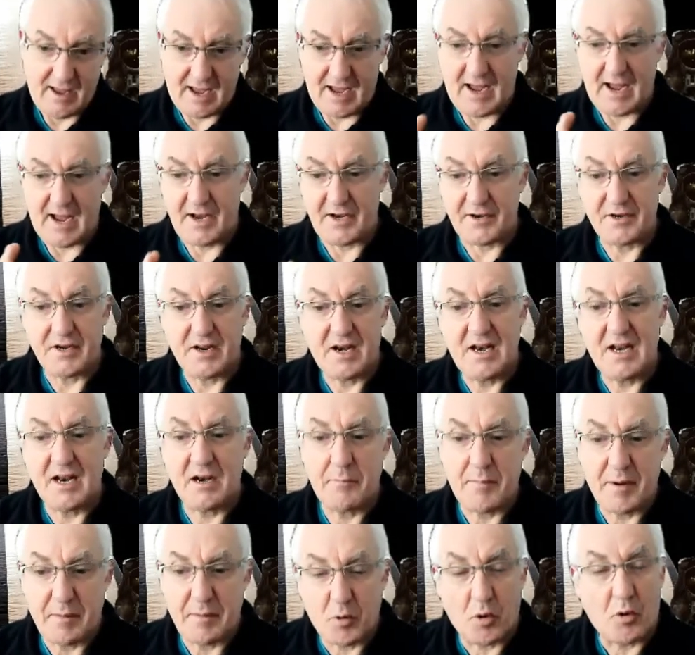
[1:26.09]
and a
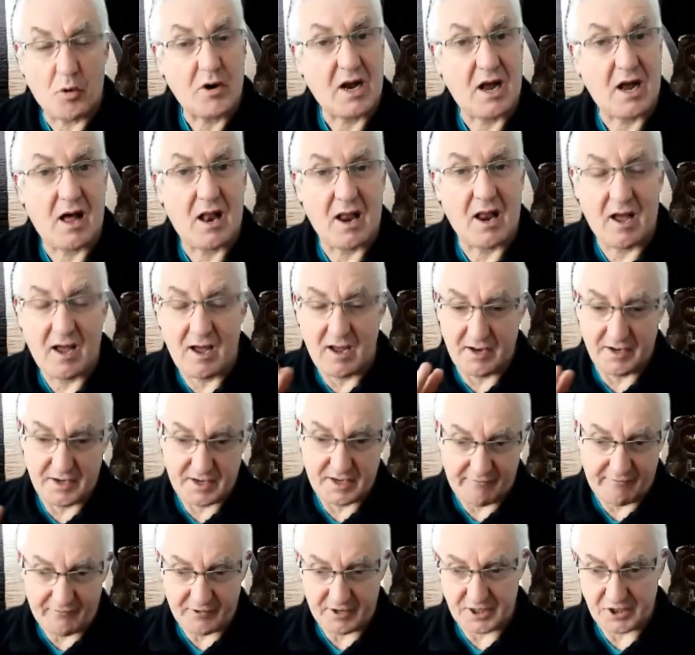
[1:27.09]
little bit more color
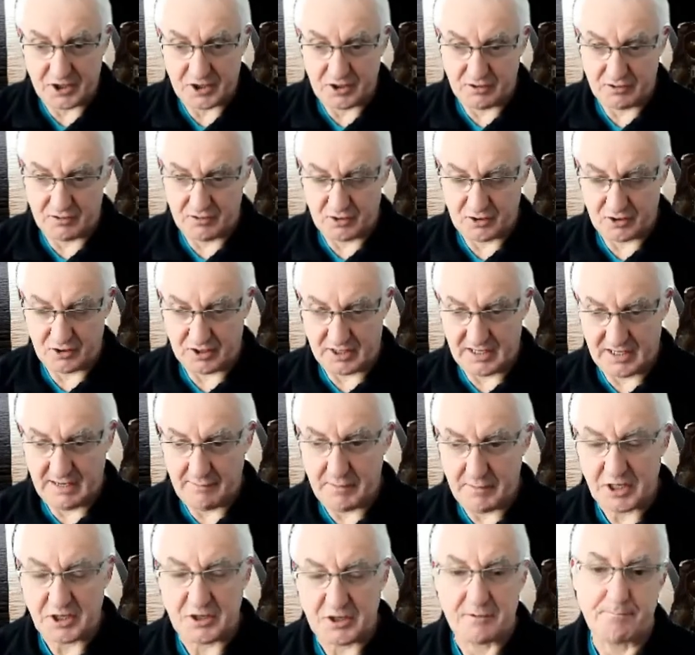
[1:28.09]
and definition to the
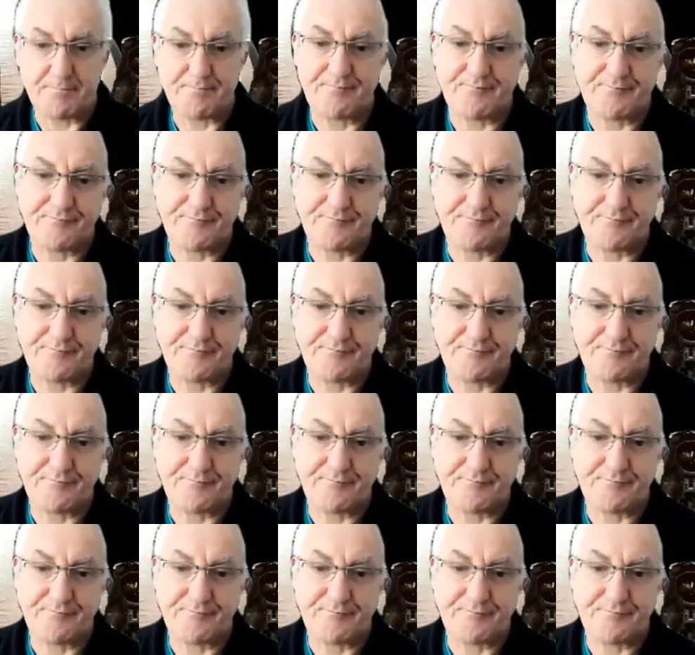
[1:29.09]
image.